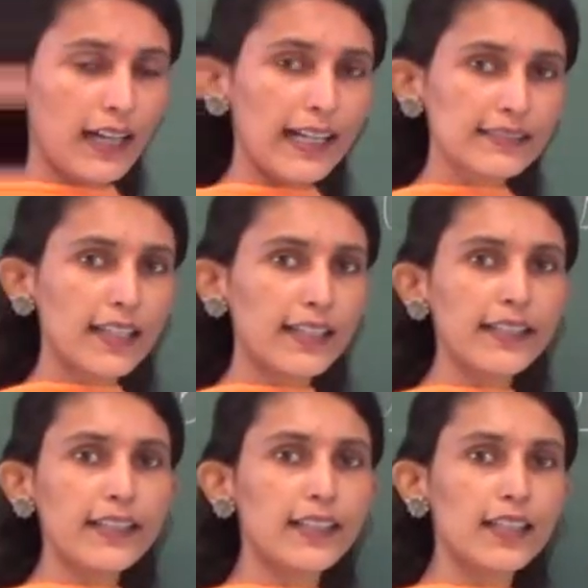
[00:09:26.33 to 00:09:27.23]
As
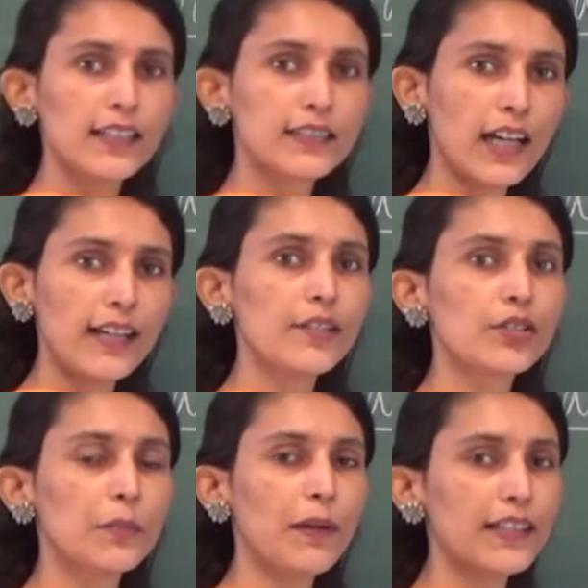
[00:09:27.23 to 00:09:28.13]
I tell
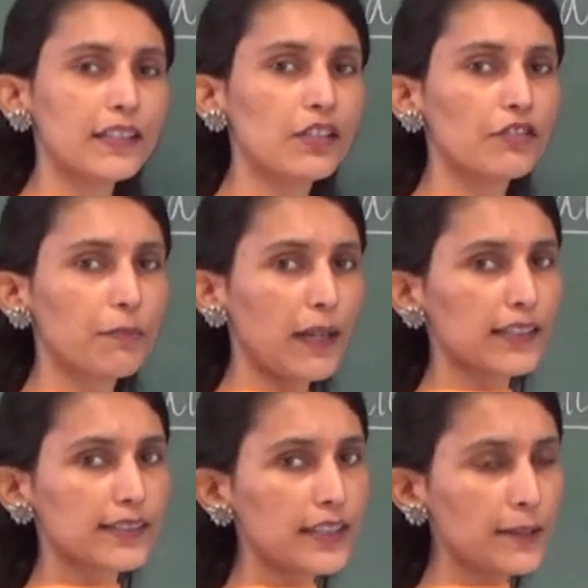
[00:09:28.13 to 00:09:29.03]
you the Battle of
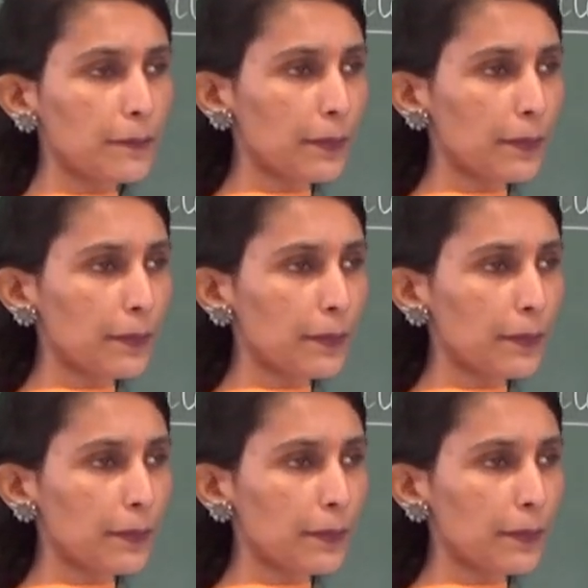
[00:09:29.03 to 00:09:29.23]
Plassey,